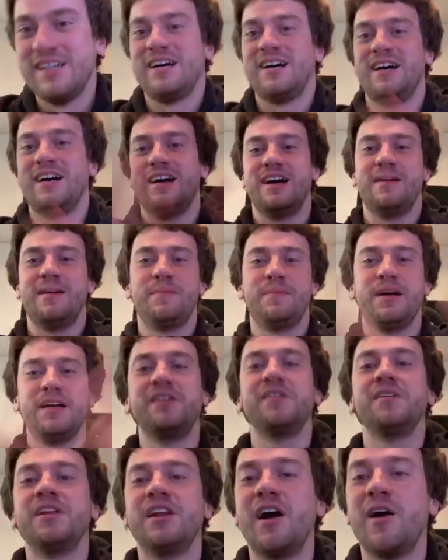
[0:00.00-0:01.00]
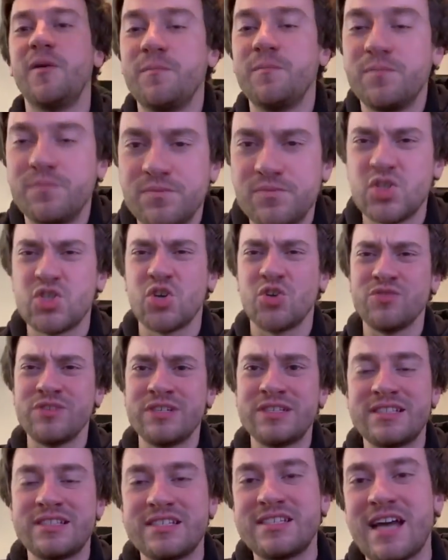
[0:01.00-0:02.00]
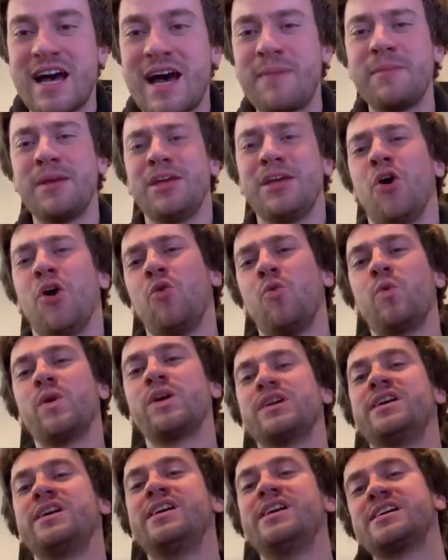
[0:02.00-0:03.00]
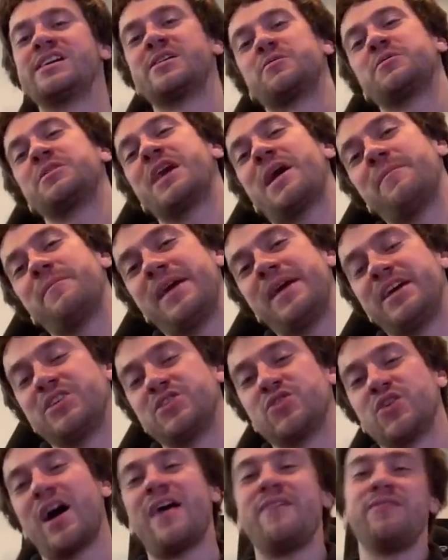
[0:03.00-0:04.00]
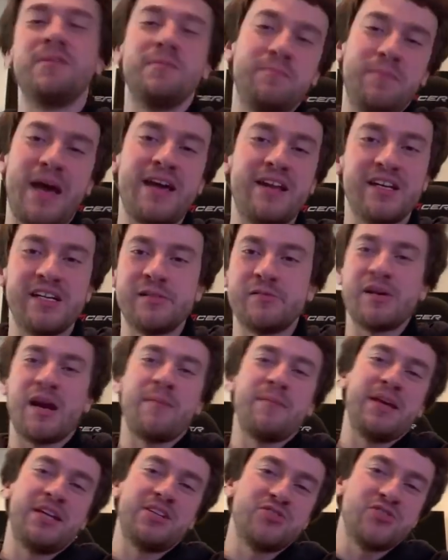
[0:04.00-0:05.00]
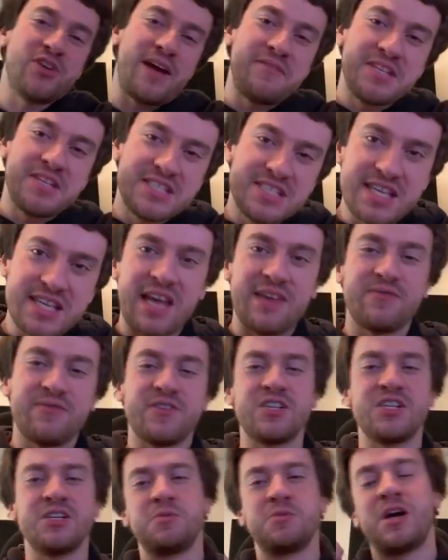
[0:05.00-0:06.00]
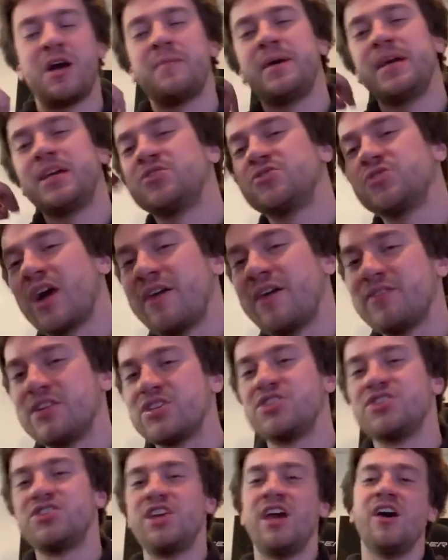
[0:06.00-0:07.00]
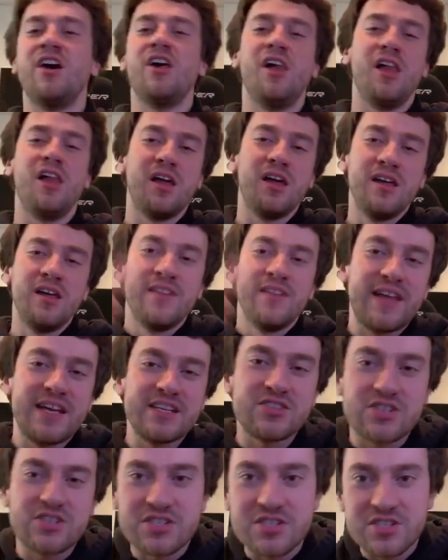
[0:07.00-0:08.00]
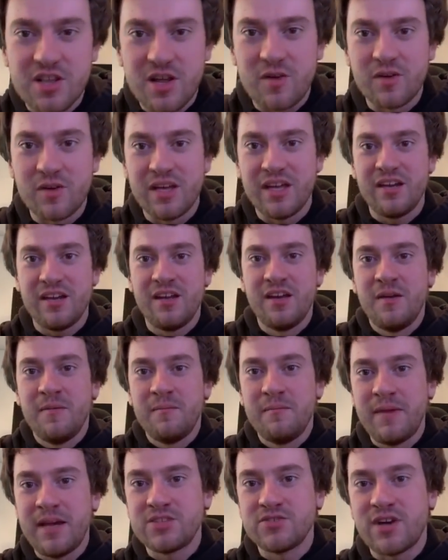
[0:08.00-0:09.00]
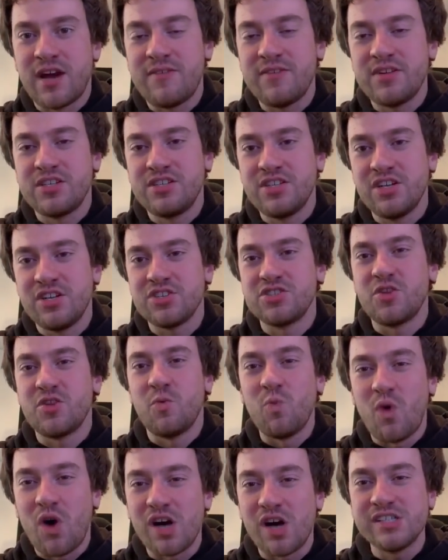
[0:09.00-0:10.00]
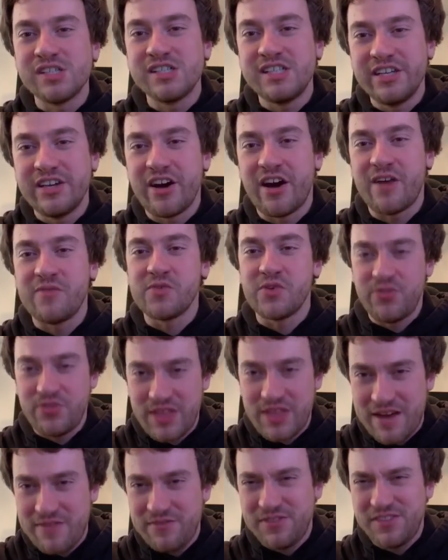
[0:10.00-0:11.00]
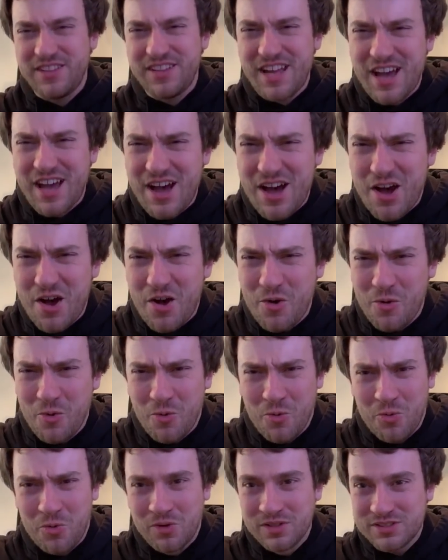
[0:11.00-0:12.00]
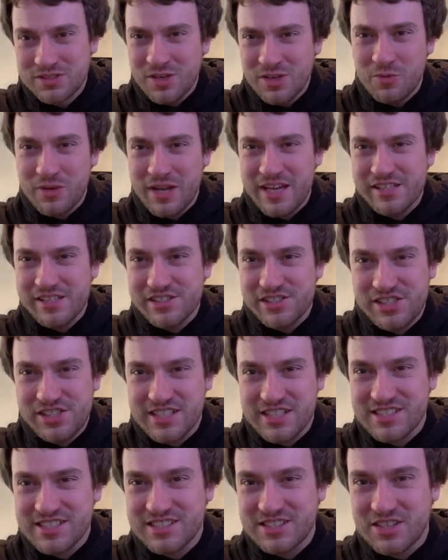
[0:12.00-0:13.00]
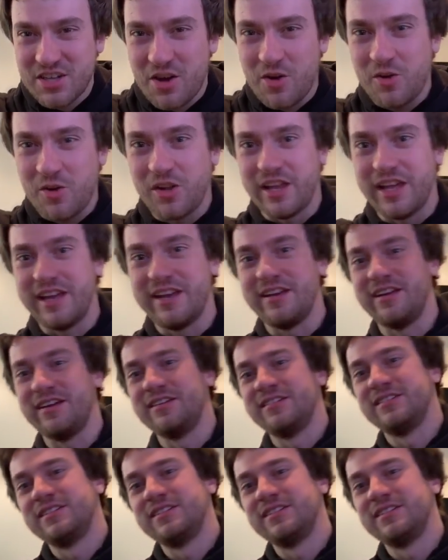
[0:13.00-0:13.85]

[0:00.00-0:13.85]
Uh, but, you know, there's no reason to stop me. We're here. We're out making driving better. We're out making driving safer. We're out making driving chill. That's our slogan. Make driving chill. Does the warranty cover theft? No! Don't get your shit stolen.